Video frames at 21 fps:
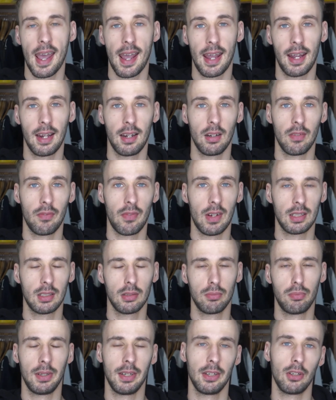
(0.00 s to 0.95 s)
and that's
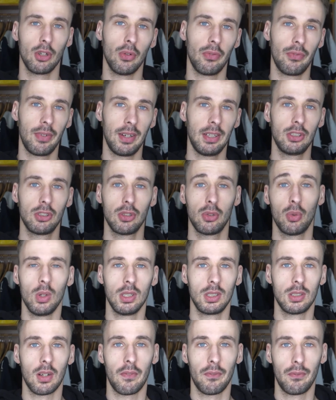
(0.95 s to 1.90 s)
a pretty cool feature,
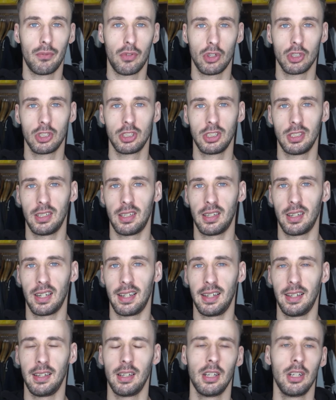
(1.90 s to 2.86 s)
which
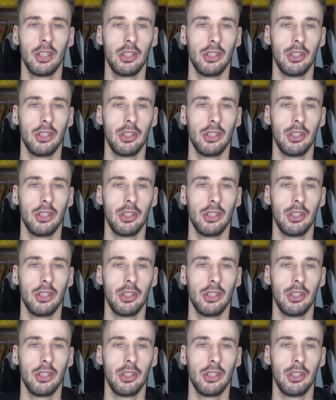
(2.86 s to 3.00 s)
unfortunately